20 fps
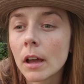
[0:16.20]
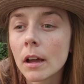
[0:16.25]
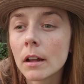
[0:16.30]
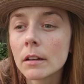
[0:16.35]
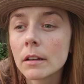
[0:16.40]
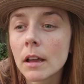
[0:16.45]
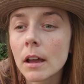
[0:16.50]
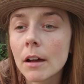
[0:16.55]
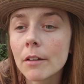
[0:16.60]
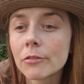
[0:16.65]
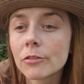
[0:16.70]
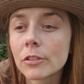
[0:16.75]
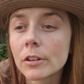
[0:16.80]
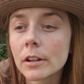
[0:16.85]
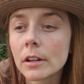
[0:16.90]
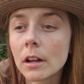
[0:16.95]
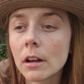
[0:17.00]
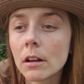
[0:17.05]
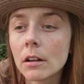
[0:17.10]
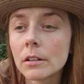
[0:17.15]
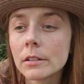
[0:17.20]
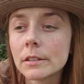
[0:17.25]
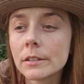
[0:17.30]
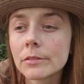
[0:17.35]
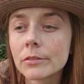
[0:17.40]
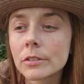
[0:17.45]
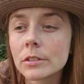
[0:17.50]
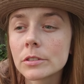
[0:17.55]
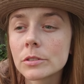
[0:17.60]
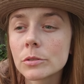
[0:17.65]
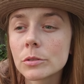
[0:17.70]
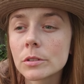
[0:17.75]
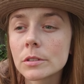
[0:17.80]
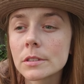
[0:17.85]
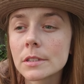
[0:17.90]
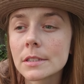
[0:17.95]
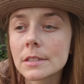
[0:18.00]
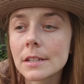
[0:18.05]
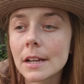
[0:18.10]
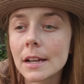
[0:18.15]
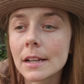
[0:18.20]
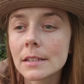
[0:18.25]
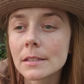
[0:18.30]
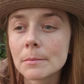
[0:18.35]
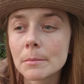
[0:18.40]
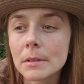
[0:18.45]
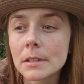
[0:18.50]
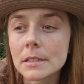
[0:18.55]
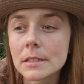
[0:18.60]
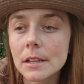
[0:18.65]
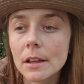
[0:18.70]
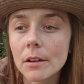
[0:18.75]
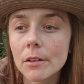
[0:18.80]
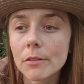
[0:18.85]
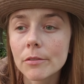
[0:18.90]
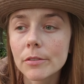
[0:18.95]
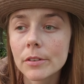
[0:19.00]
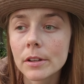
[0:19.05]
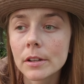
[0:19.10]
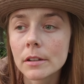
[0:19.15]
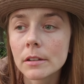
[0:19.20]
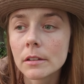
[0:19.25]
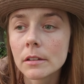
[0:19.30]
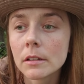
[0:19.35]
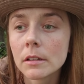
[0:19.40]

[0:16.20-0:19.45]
uncovering all different sorts of sides of myself and